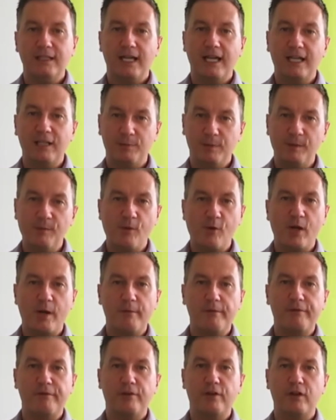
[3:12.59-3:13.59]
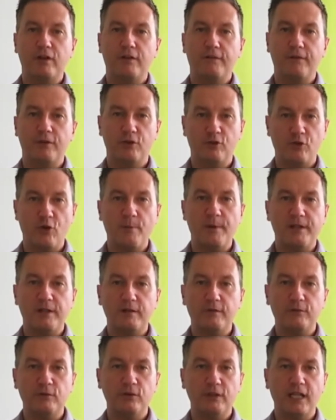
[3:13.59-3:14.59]
And people coming for a job
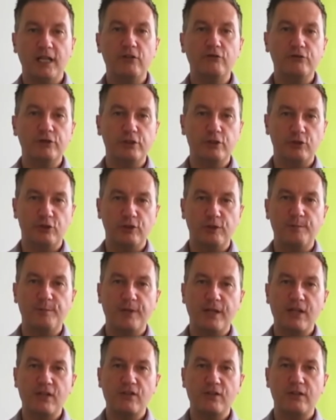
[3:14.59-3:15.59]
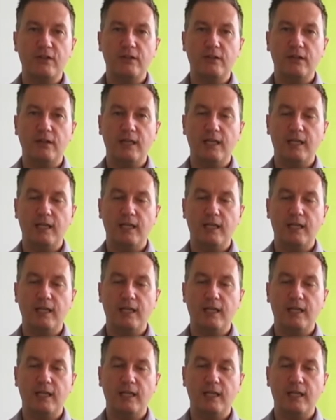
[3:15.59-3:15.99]
interview get a really good impression